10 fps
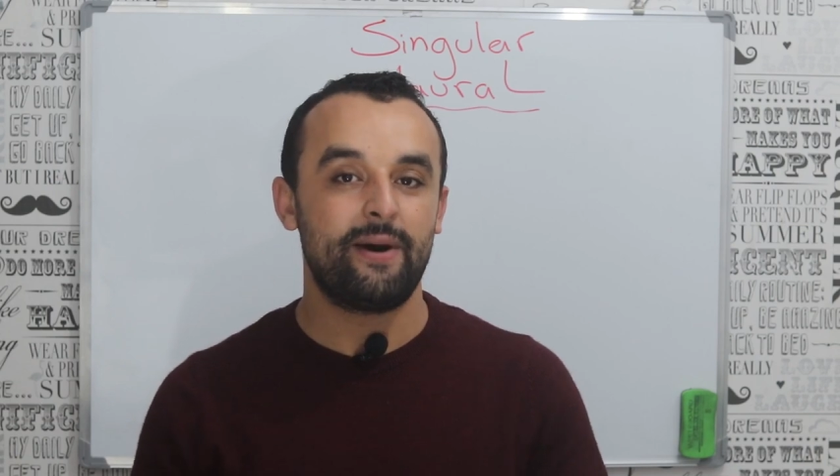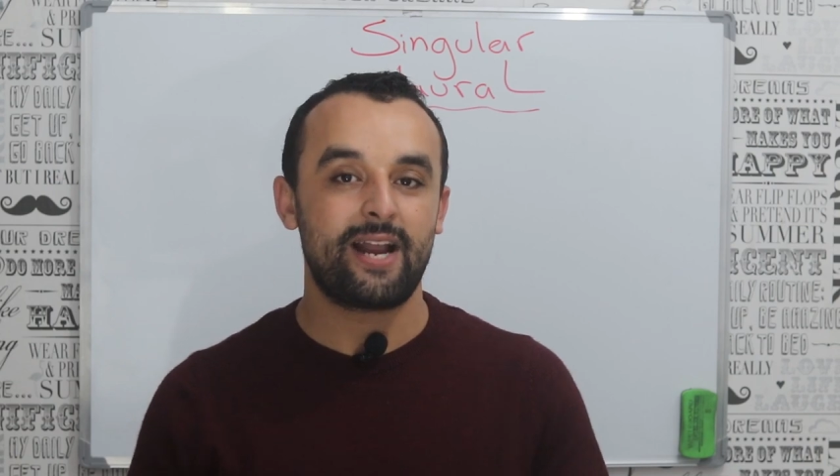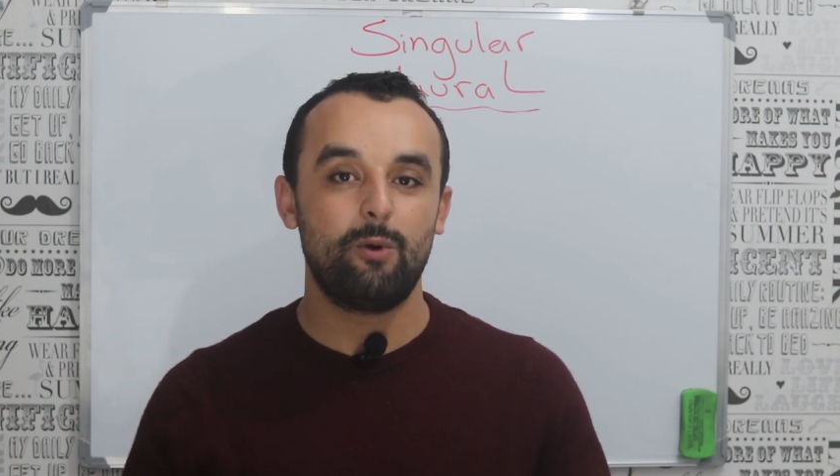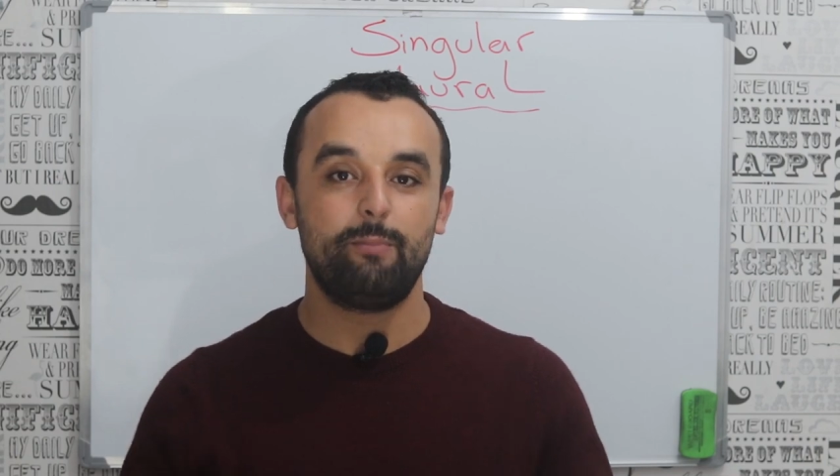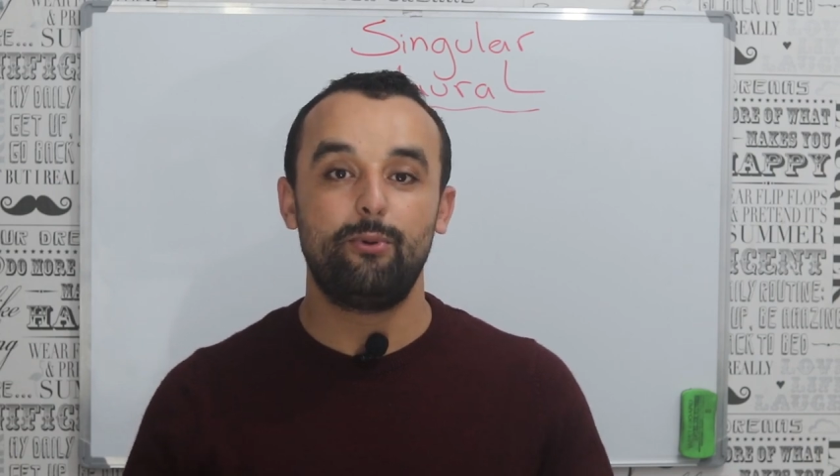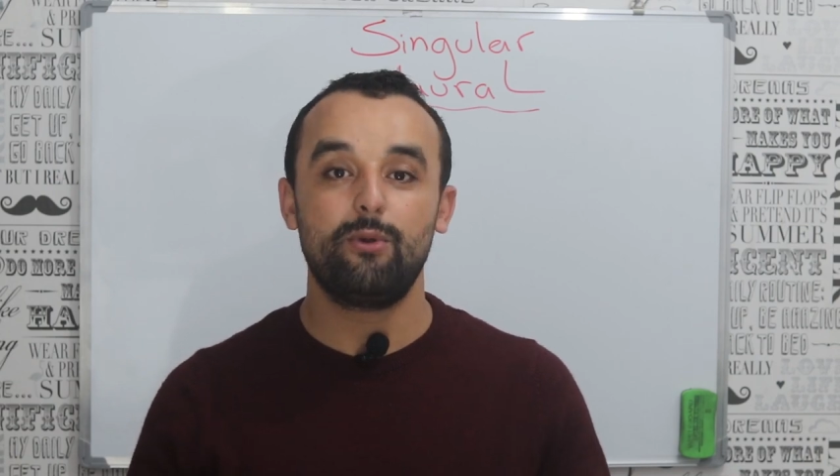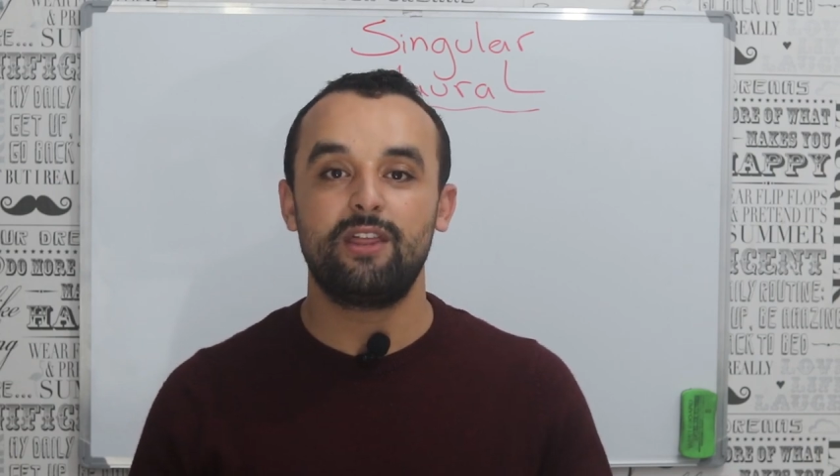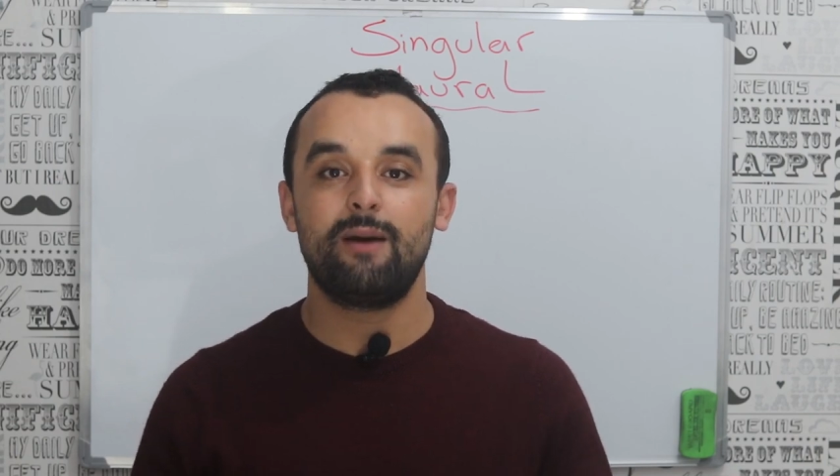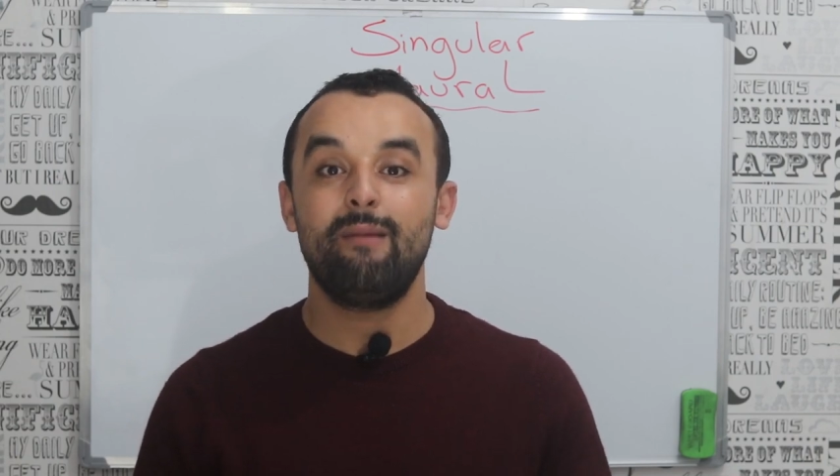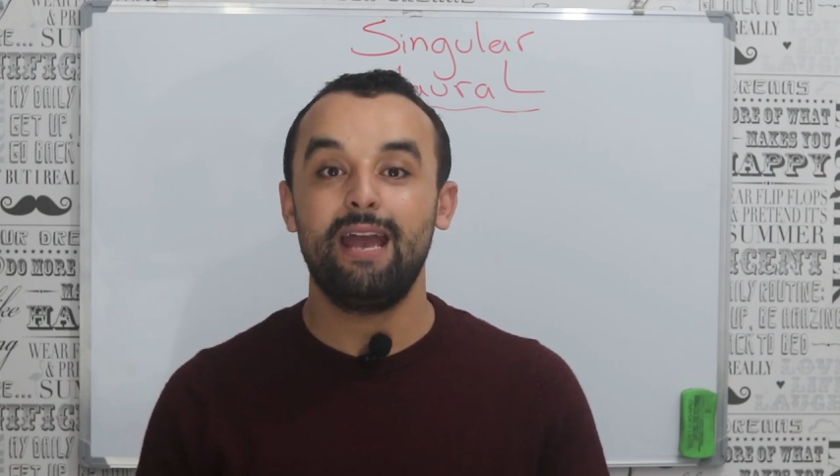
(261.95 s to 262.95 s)
but I will
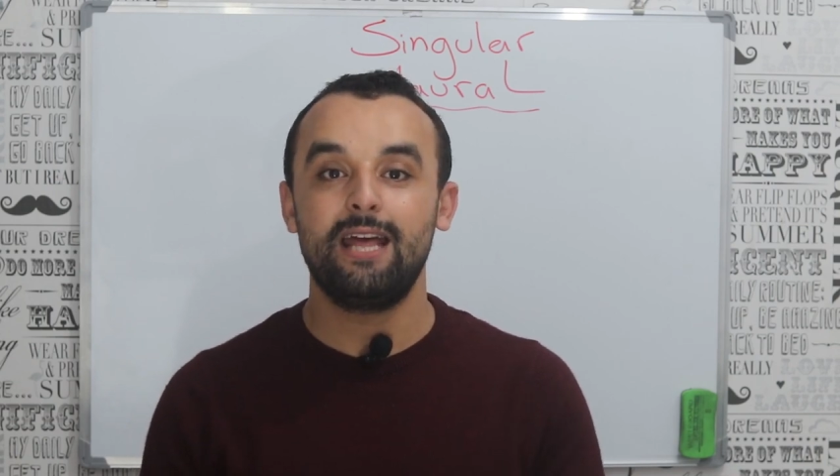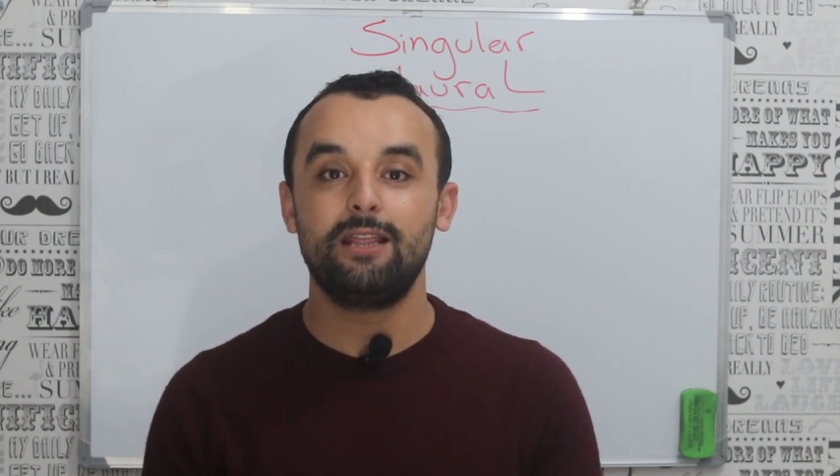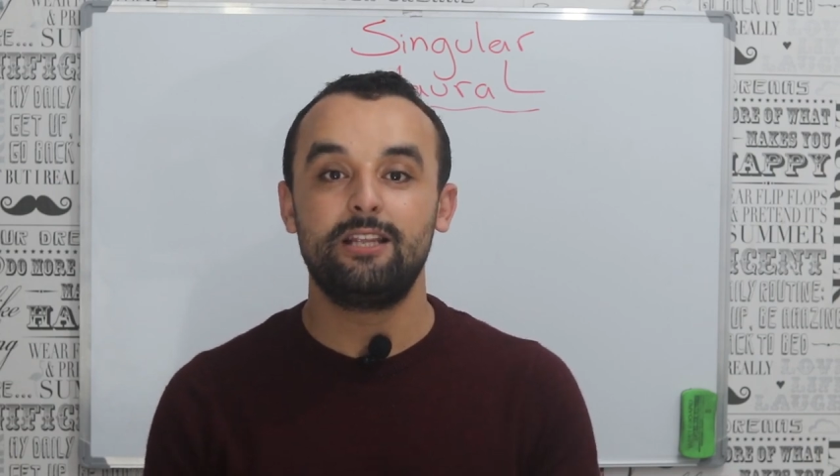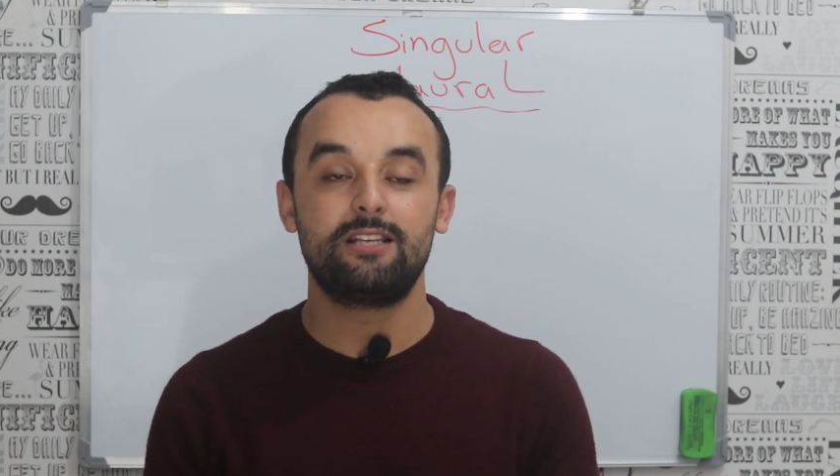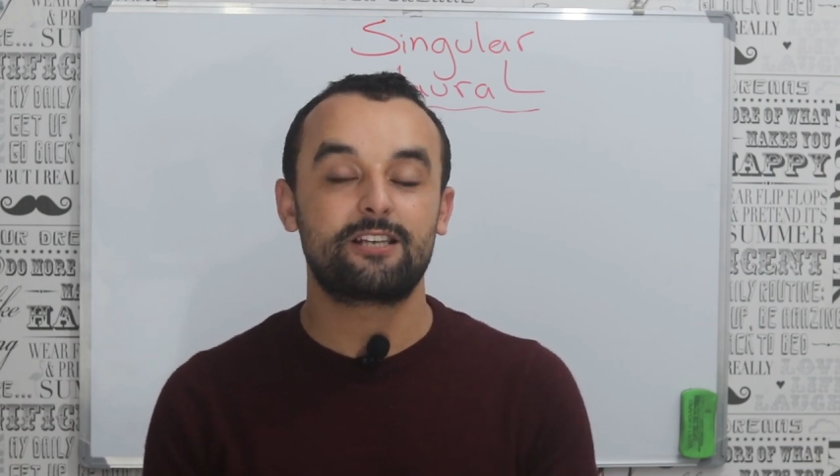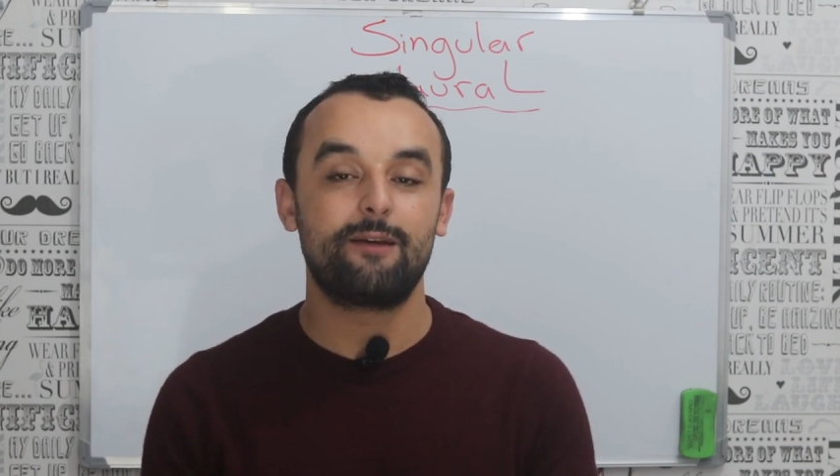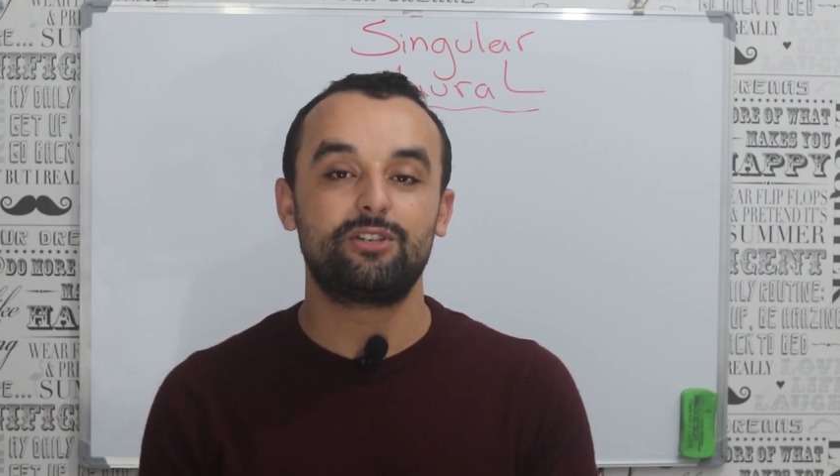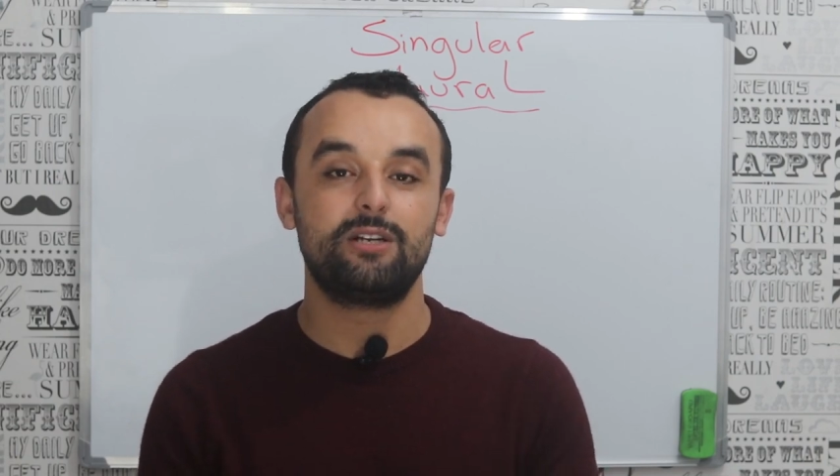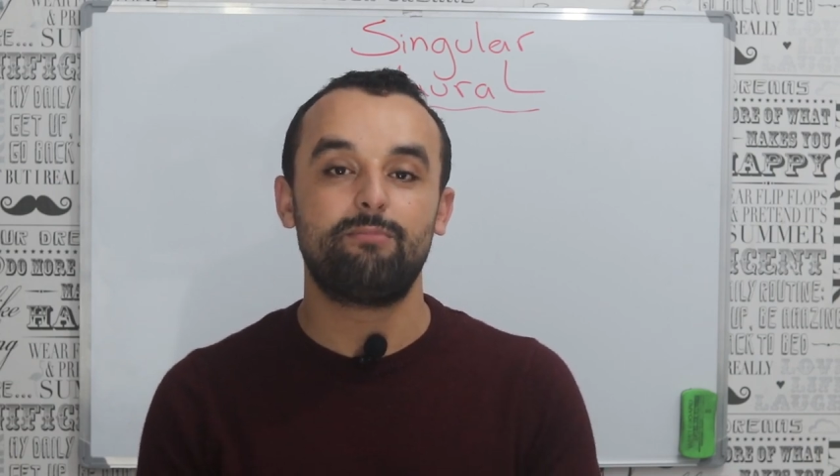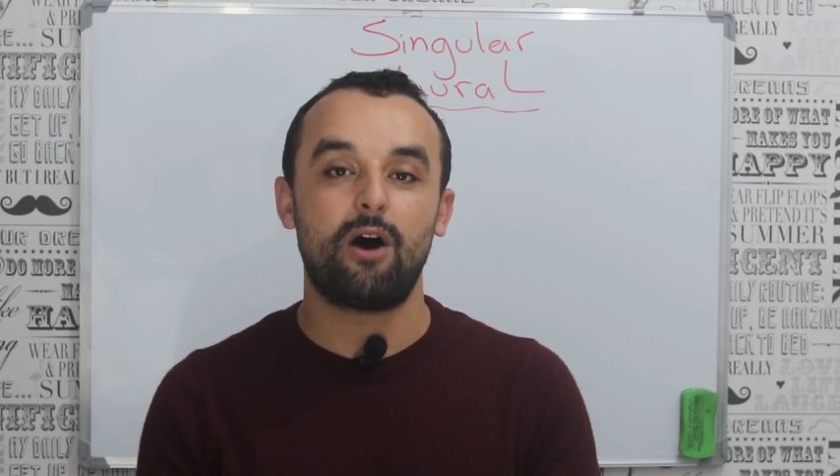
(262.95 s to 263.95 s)
put them in the
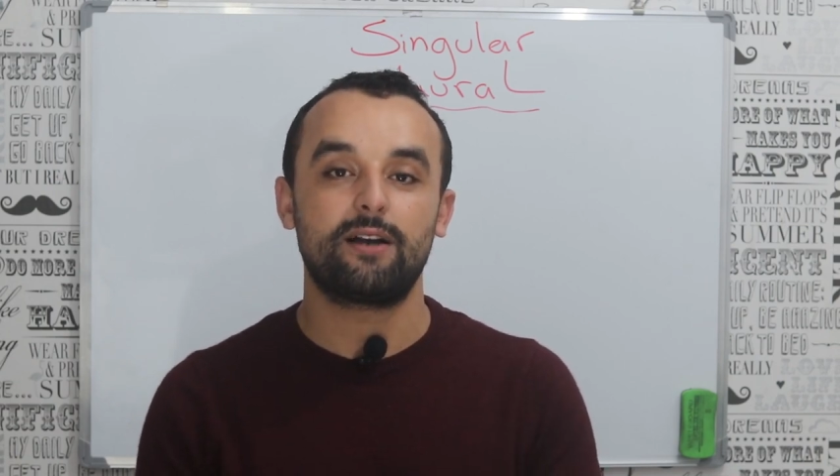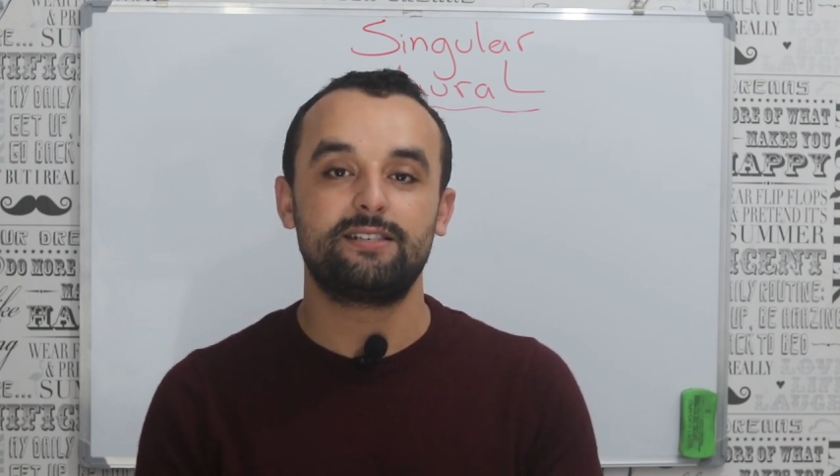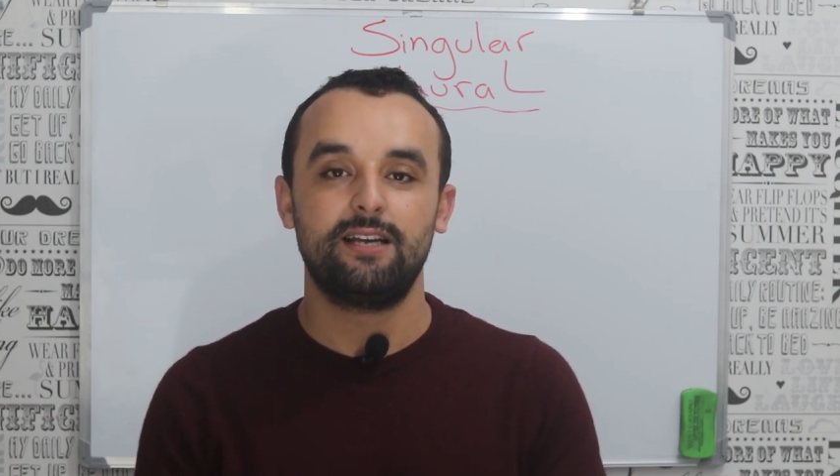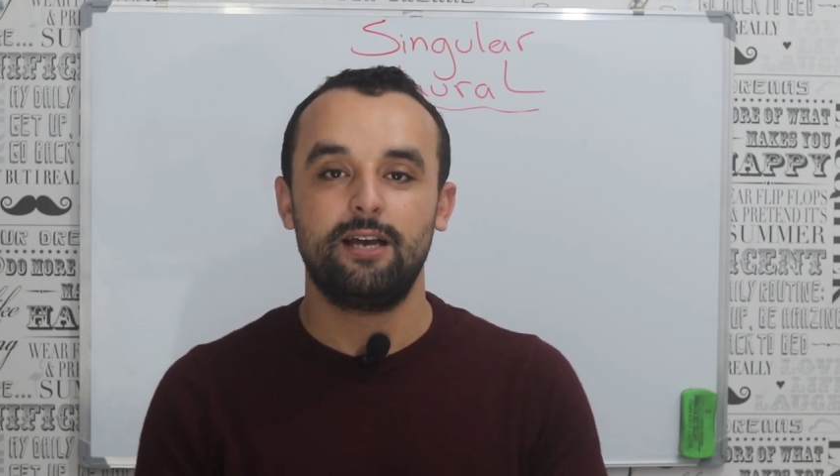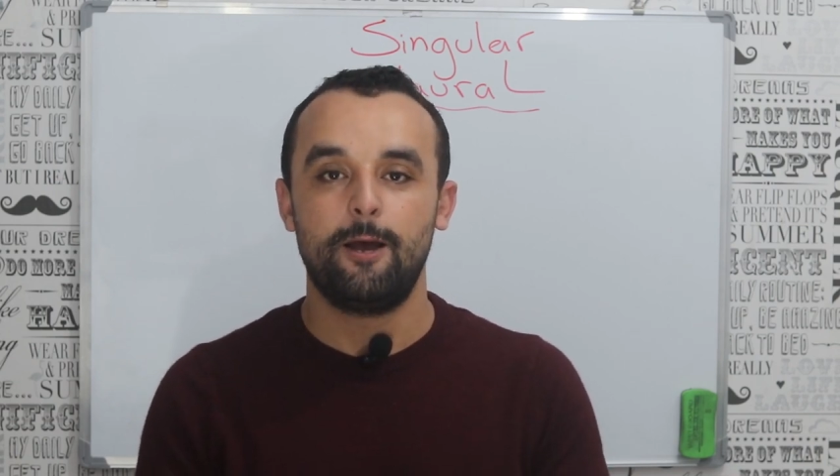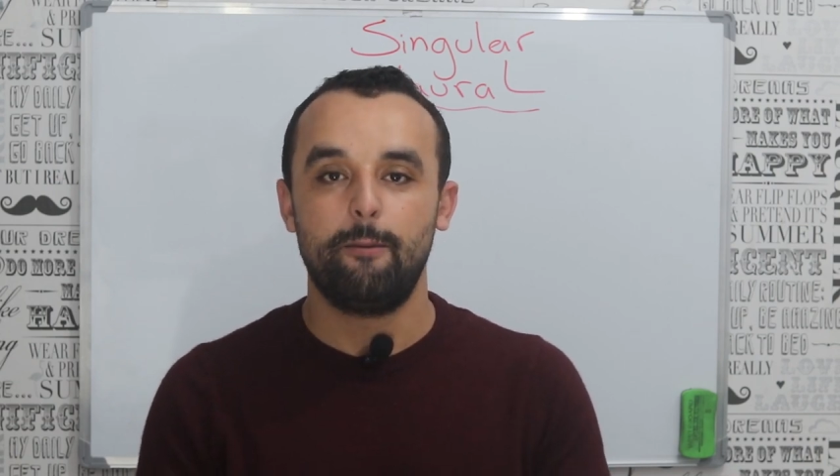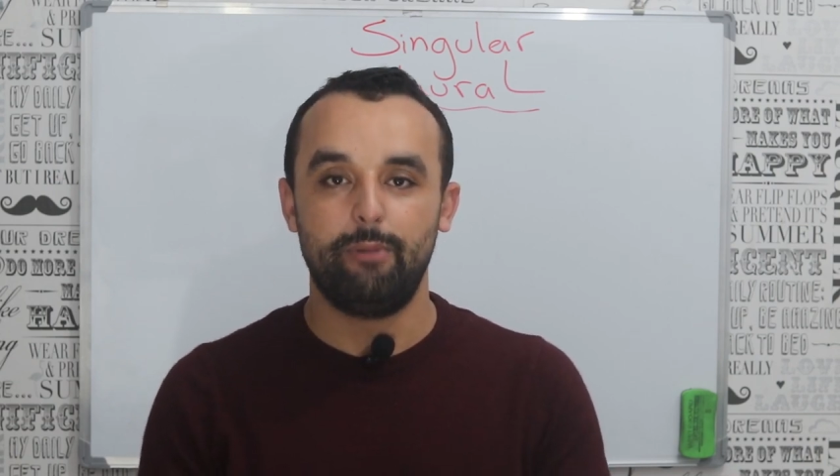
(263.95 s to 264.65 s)
description box